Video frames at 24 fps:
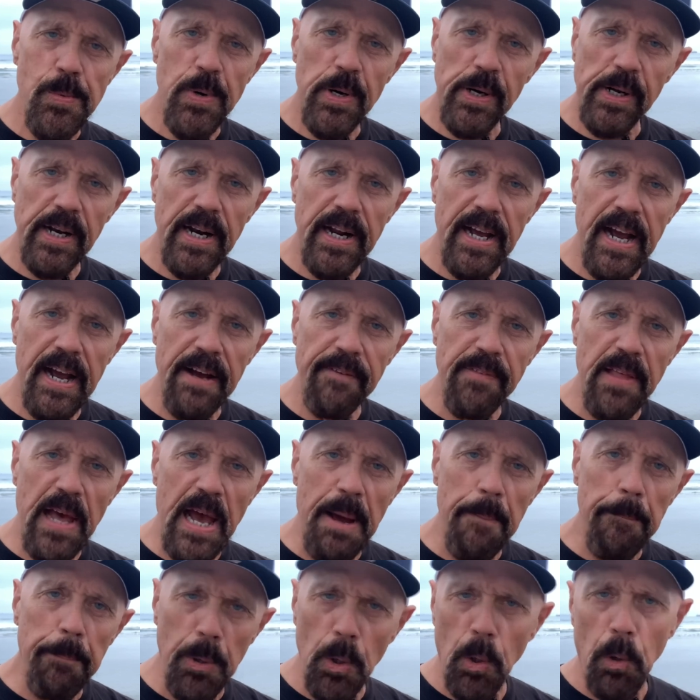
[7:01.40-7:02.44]
we're going to have
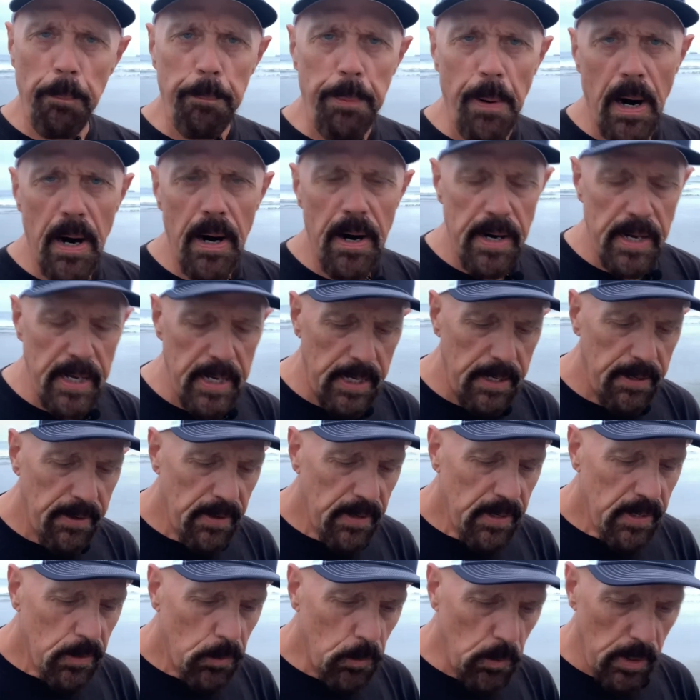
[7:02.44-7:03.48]
that pool party
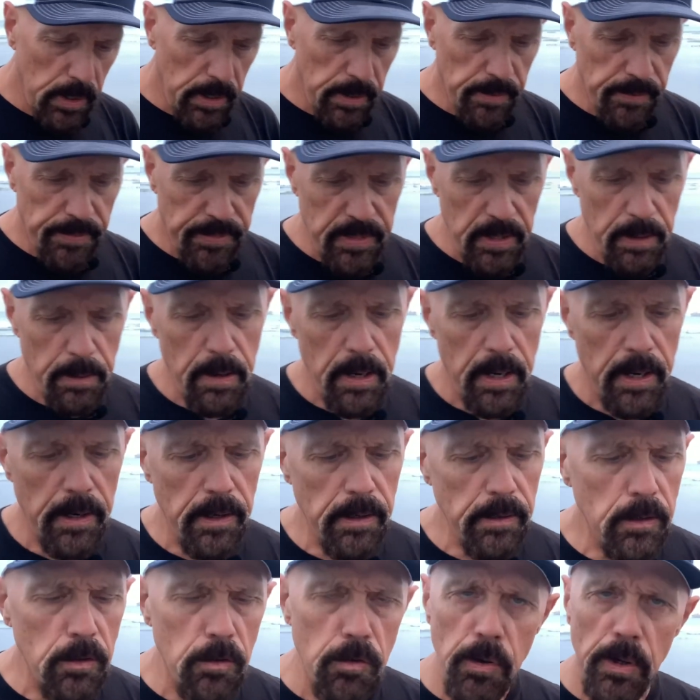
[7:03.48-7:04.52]
with
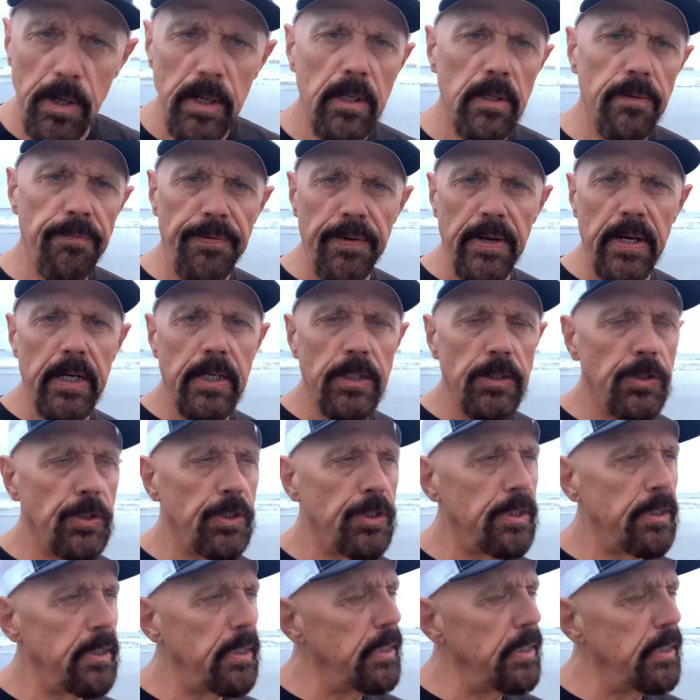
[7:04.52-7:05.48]
grilled fish.